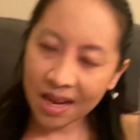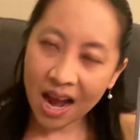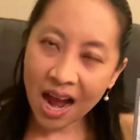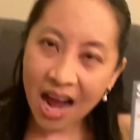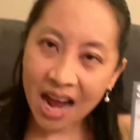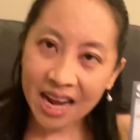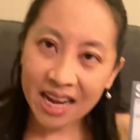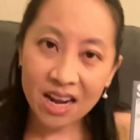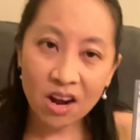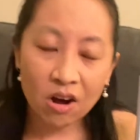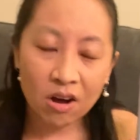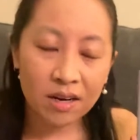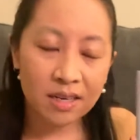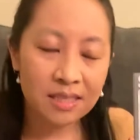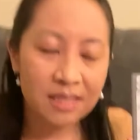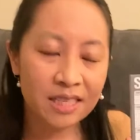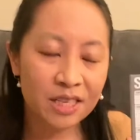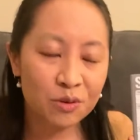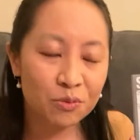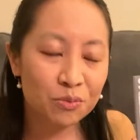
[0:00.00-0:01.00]
I
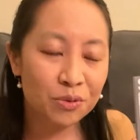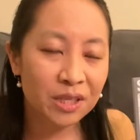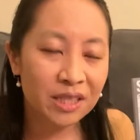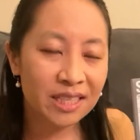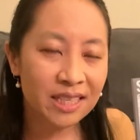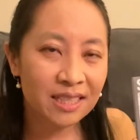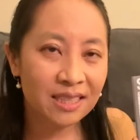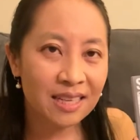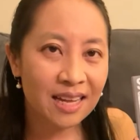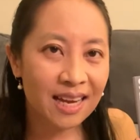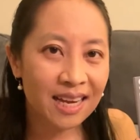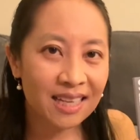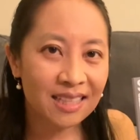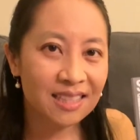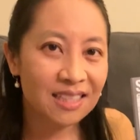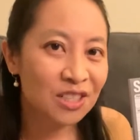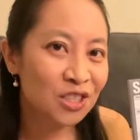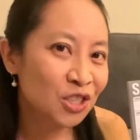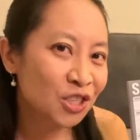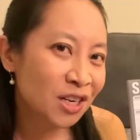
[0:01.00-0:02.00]
honestly really like
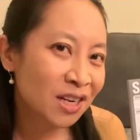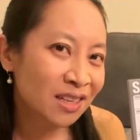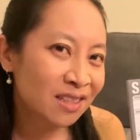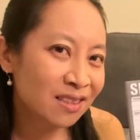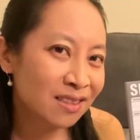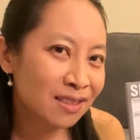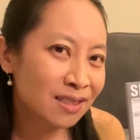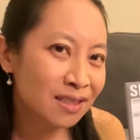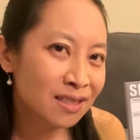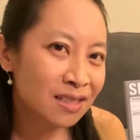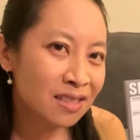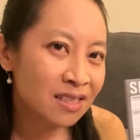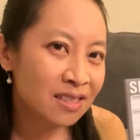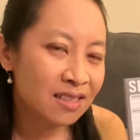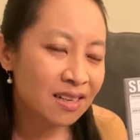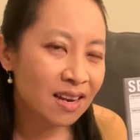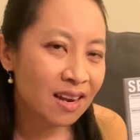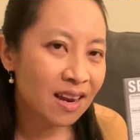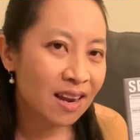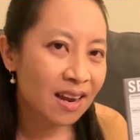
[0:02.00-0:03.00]
this checklist
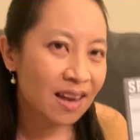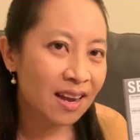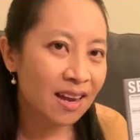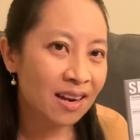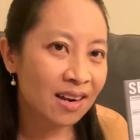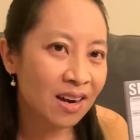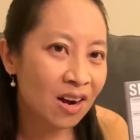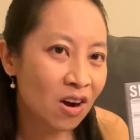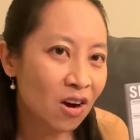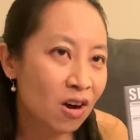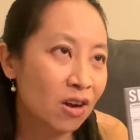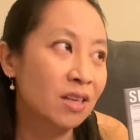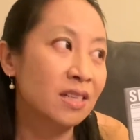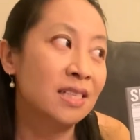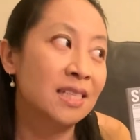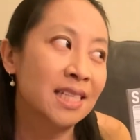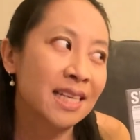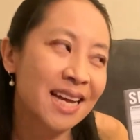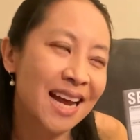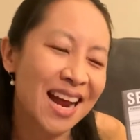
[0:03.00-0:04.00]
and
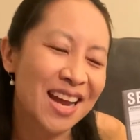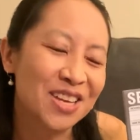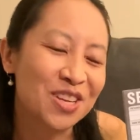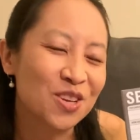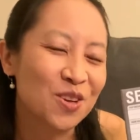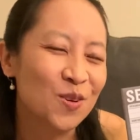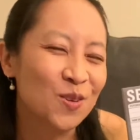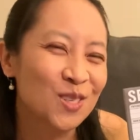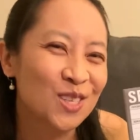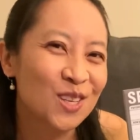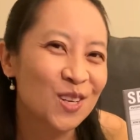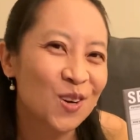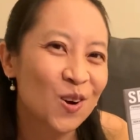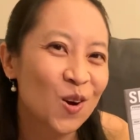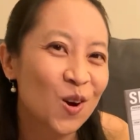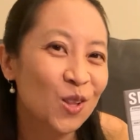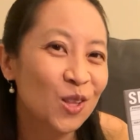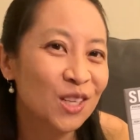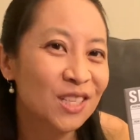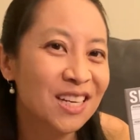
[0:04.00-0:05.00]
honestly, I use it
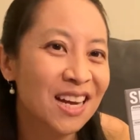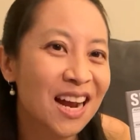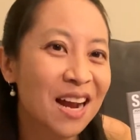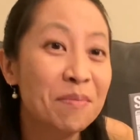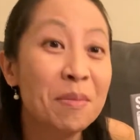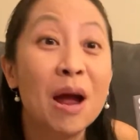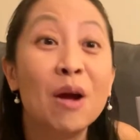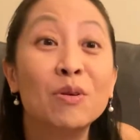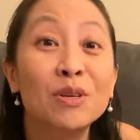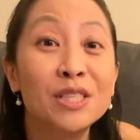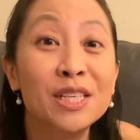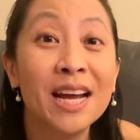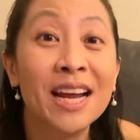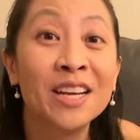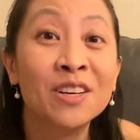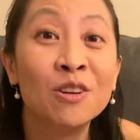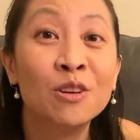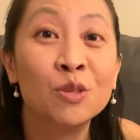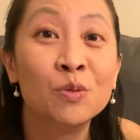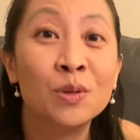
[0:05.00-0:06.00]
all the time. I was
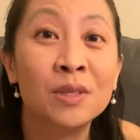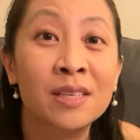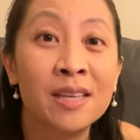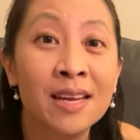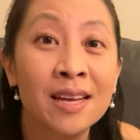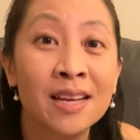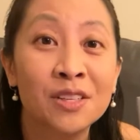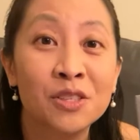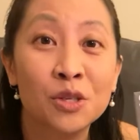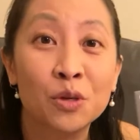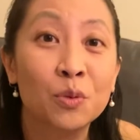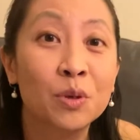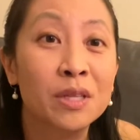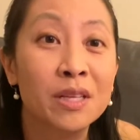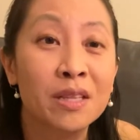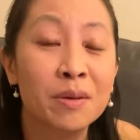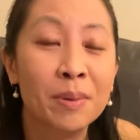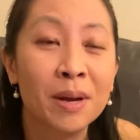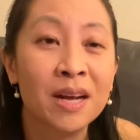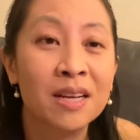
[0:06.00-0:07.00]
diagnosed with cancer within
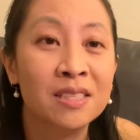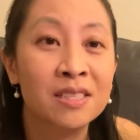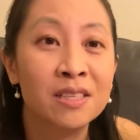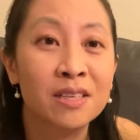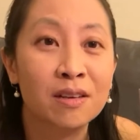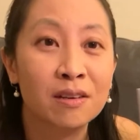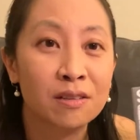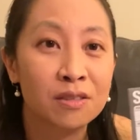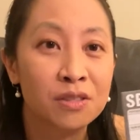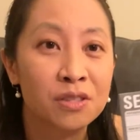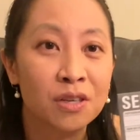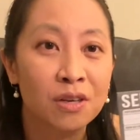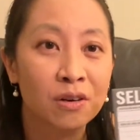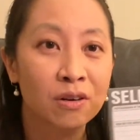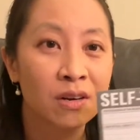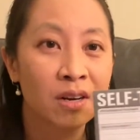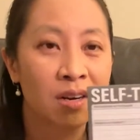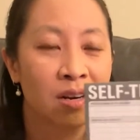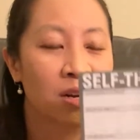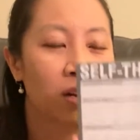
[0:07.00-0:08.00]
the past year, so
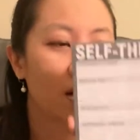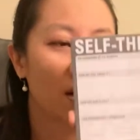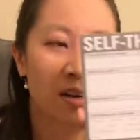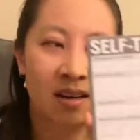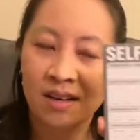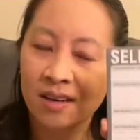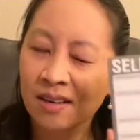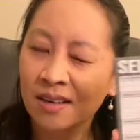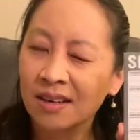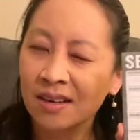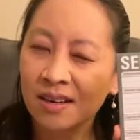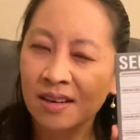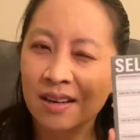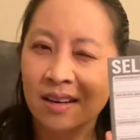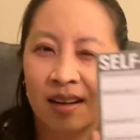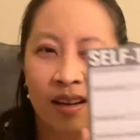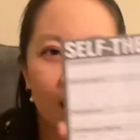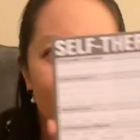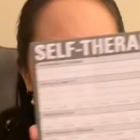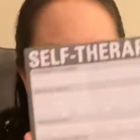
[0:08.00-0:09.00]

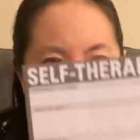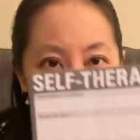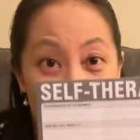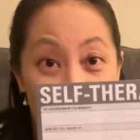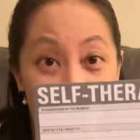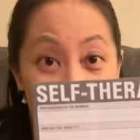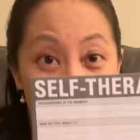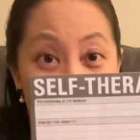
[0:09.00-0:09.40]
just